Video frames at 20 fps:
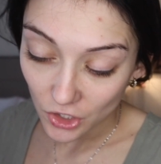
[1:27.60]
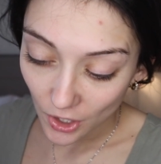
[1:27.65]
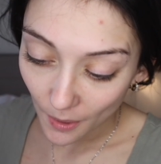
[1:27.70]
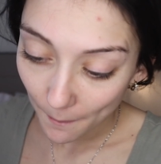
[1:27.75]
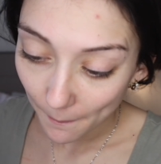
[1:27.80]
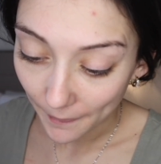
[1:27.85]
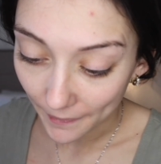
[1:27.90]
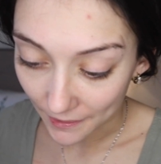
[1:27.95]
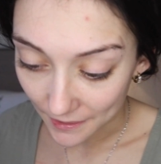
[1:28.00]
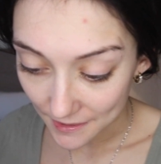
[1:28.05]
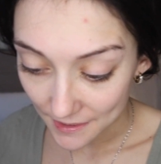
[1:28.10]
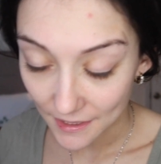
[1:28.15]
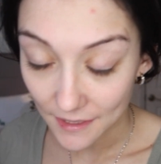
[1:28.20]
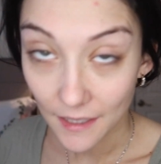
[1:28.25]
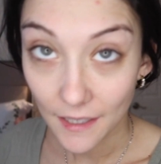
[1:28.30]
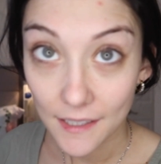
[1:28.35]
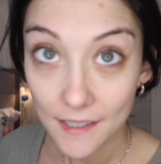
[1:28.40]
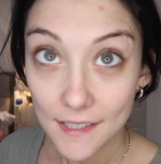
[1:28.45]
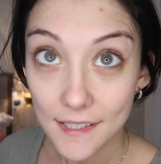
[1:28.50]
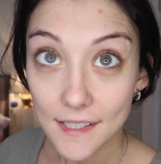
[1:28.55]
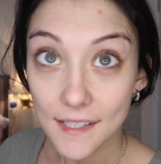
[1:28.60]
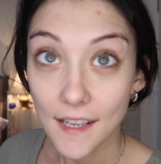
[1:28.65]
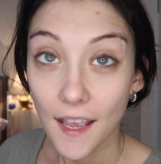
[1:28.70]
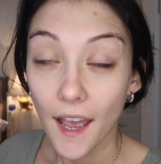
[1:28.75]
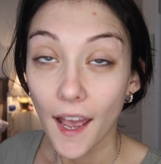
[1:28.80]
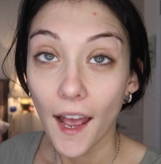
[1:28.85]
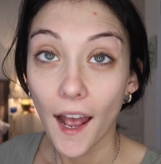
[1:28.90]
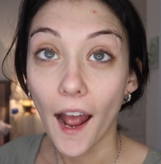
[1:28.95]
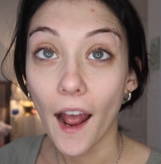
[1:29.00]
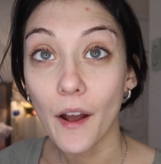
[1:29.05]
jump into this.
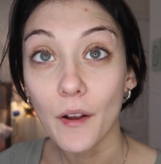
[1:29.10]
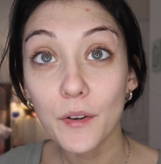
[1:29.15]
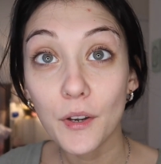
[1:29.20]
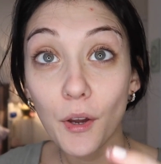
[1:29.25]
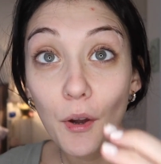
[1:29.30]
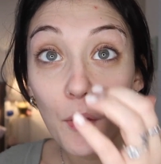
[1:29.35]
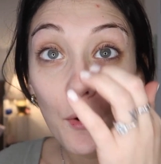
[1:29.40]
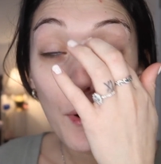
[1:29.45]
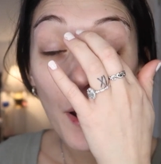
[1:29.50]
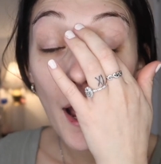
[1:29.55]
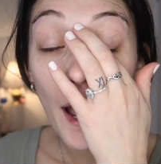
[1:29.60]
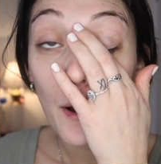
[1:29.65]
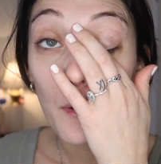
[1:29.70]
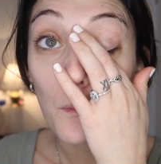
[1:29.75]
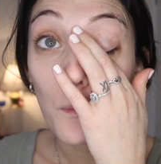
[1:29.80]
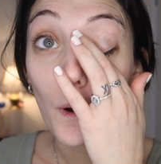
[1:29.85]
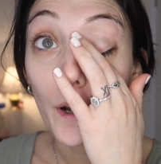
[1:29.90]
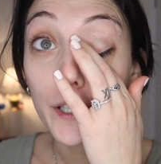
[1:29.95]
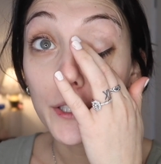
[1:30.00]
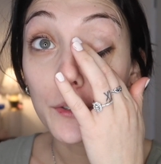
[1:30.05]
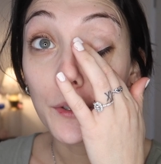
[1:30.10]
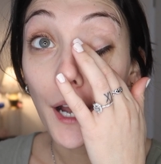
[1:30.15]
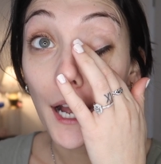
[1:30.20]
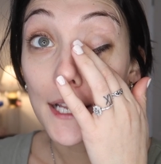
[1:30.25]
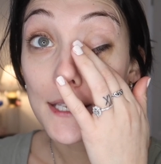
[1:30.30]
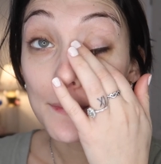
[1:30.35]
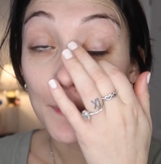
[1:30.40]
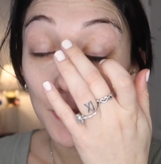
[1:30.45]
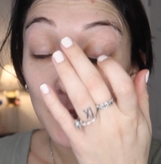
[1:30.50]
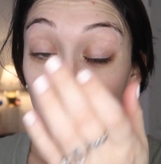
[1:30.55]
I don't know what you
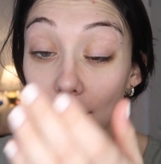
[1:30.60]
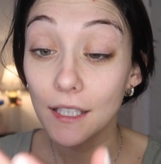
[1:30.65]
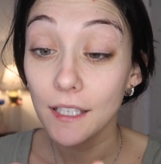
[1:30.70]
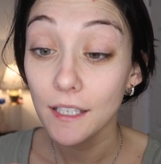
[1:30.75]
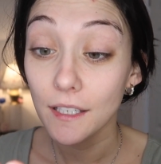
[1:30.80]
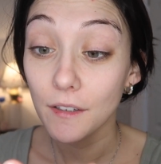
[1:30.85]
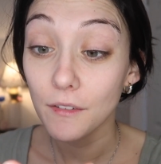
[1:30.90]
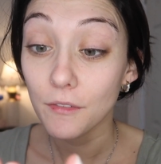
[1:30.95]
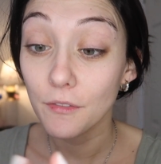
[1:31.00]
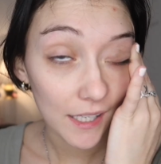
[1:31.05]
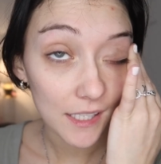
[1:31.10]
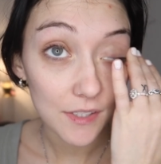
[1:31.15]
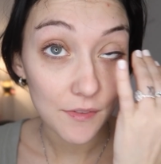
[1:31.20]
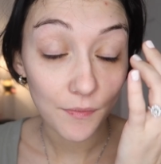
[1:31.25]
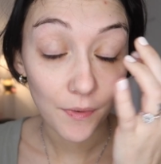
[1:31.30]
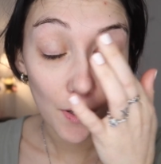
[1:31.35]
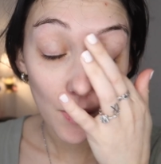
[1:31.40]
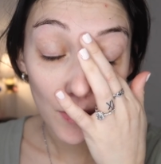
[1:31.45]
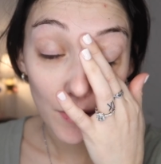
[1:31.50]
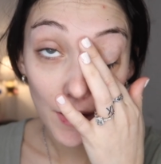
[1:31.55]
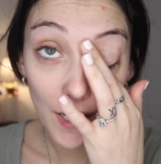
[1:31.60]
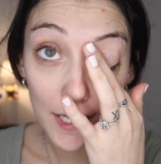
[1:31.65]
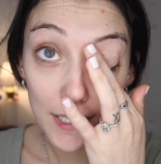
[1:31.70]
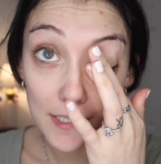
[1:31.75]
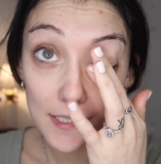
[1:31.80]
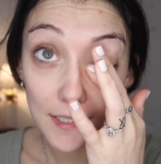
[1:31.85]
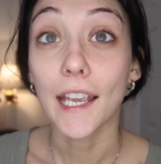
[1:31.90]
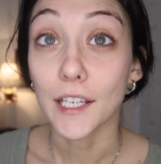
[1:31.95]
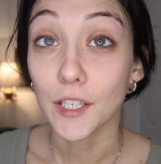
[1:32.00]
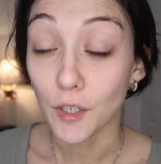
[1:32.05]
guys believe as far as
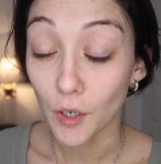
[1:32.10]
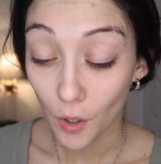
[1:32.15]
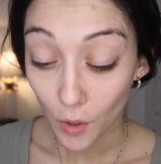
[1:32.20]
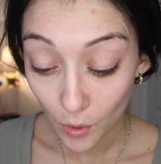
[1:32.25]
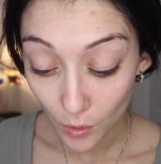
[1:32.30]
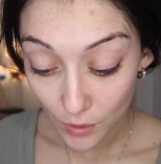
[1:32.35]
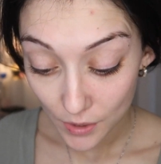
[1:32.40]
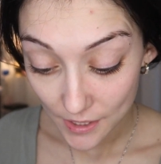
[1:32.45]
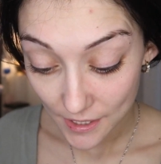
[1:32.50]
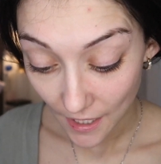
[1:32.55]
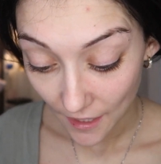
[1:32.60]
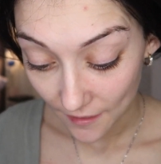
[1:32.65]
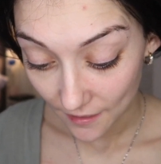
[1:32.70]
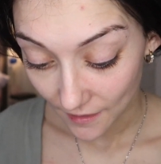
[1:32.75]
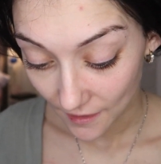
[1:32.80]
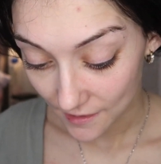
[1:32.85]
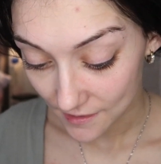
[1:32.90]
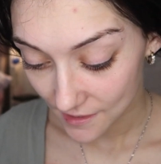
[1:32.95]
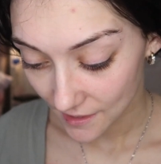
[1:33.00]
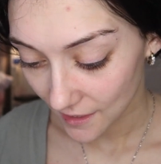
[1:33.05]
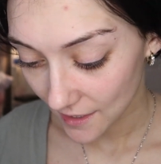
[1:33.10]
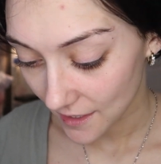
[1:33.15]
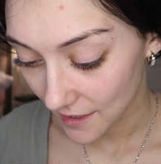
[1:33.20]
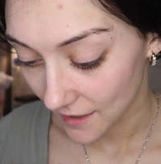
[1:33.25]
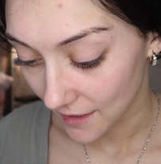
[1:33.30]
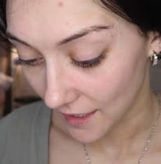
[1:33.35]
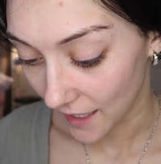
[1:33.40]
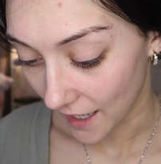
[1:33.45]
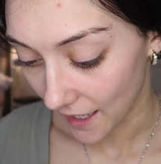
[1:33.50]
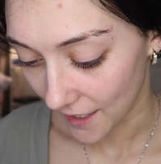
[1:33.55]
in ghosts and things like
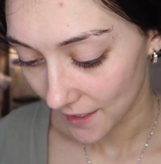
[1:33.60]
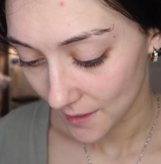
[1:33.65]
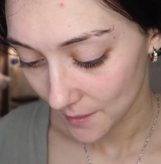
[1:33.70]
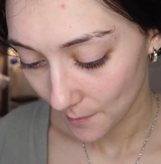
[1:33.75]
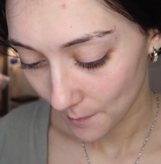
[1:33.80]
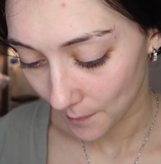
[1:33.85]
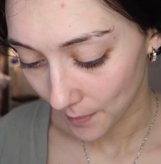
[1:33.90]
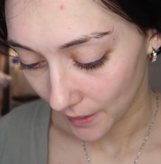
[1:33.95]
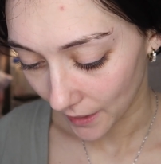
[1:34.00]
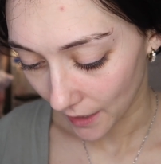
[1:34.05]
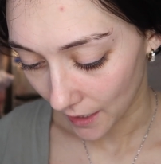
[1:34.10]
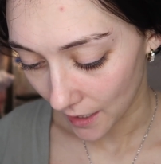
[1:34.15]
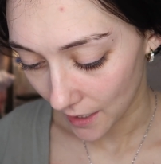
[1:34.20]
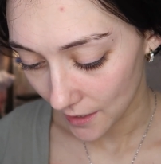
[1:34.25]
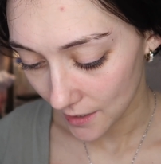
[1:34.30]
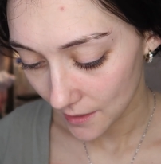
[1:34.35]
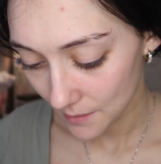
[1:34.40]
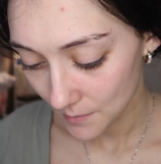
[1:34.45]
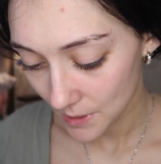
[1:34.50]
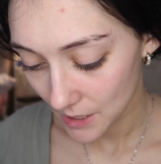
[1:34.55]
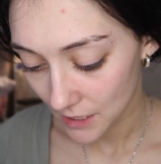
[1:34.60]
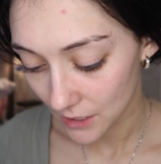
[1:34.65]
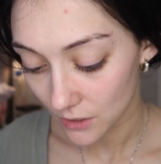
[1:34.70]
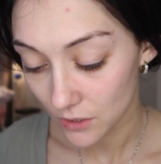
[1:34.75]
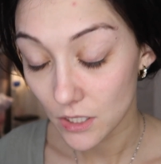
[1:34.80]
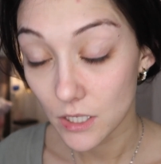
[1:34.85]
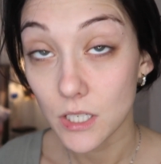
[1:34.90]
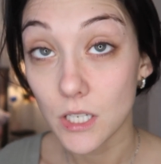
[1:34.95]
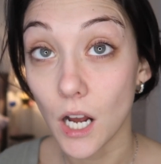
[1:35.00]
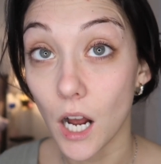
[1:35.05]
that, but I am here
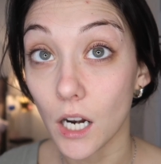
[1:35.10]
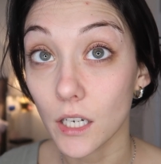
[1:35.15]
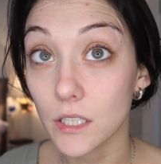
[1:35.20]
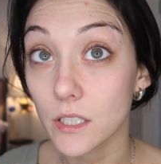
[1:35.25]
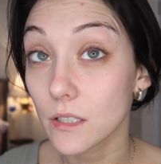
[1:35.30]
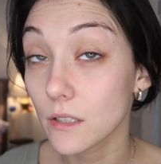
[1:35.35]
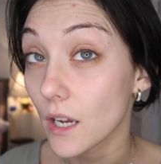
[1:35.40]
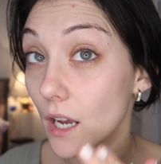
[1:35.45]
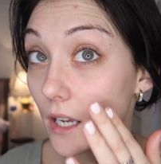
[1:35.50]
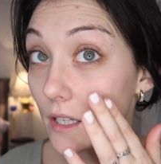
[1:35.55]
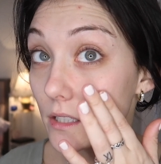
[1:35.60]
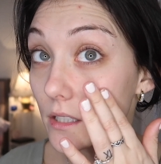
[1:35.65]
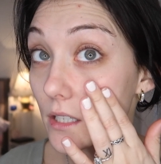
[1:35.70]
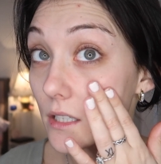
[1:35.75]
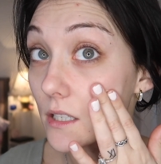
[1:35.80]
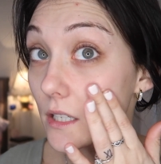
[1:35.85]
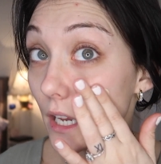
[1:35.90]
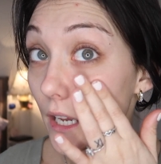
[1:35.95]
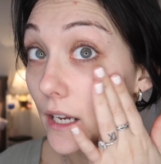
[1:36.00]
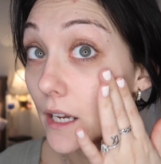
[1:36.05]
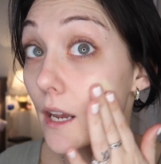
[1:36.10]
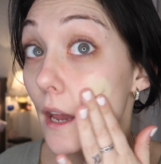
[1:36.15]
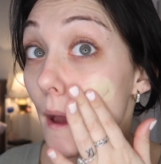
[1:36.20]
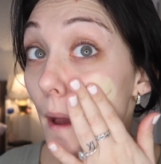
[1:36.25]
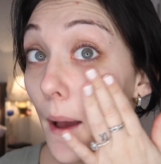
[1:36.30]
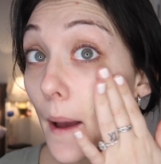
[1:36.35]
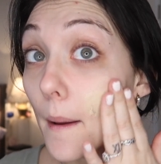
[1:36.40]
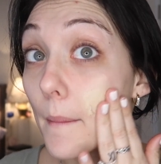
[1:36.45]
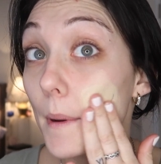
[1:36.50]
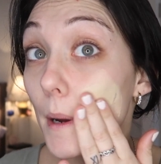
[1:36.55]
to talk to you guys today
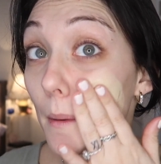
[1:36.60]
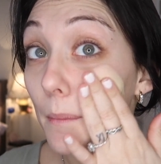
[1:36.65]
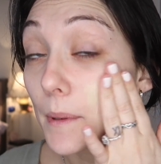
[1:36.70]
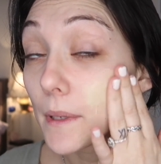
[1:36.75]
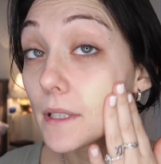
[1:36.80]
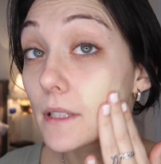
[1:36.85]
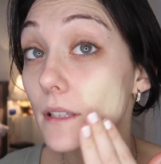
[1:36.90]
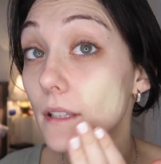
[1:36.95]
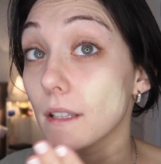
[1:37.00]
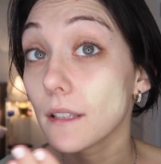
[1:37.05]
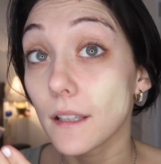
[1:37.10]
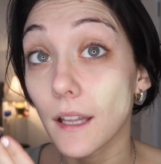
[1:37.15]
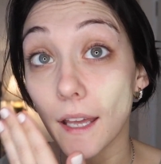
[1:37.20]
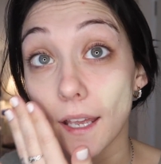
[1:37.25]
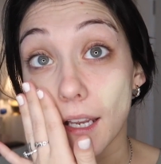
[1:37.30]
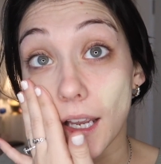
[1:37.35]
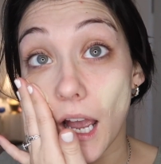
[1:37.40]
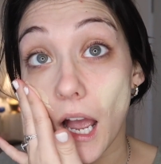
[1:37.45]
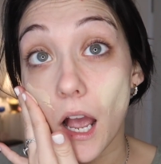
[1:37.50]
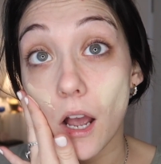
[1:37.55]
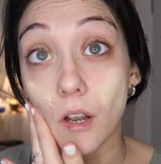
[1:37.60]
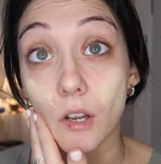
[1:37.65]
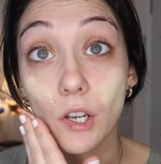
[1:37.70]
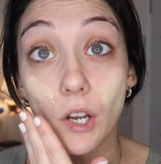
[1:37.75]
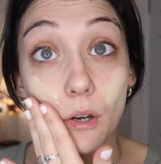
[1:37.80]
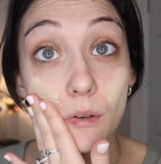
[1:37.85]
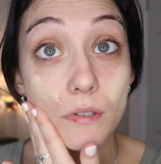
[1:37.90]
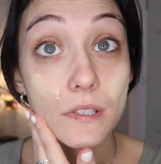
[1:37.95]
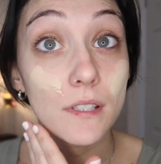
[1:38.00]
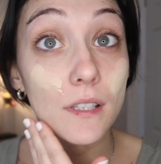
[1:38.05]
about basically like a
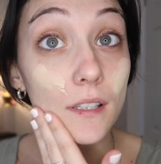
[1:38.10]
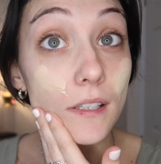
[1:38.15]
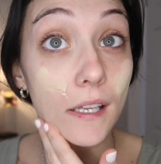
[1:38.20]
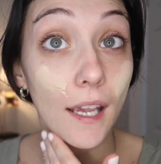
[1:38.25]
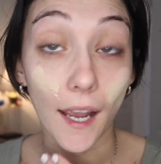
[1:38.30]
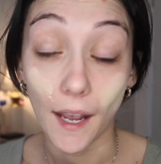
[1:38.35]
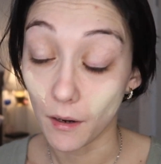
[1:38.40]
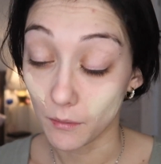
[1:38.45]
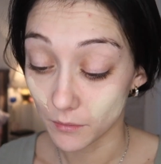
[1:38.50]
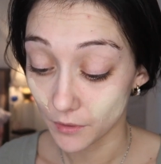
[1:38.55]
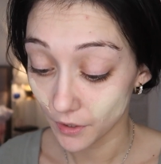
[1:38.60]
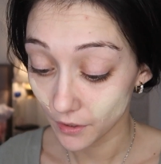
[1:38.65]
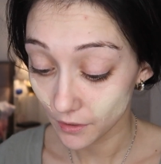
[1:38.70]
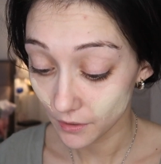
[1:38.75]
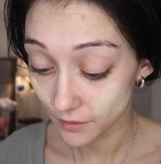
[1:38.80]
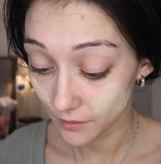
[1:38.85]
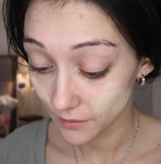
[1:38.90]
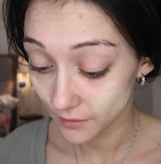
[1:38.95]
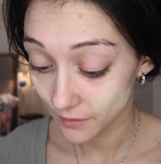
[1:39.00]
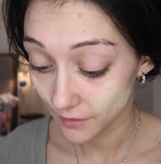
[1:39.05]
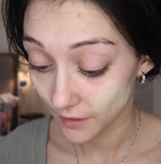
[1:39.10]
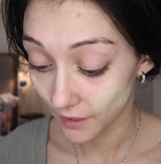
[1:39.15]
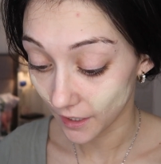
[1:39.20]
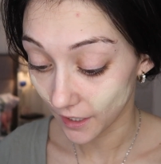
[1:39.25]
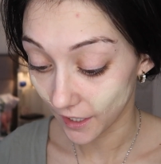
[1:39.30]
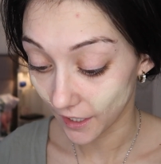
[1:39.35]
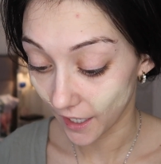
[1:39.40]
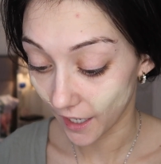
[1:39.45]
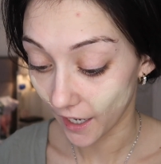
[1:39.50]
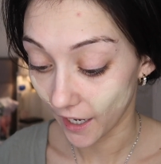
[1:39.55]
ghost encounter that
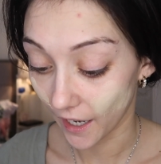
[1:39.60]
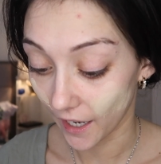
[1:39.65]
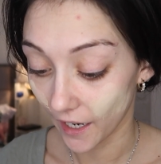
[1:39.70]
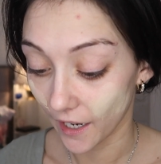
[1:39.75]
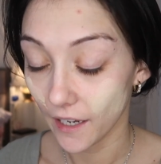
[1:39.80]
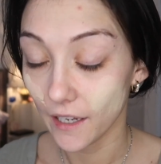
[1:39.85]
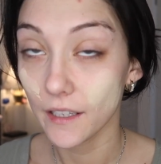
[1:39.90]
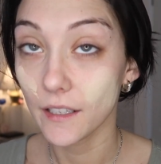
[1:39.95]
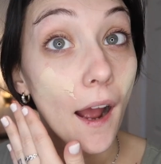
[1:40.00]
I had.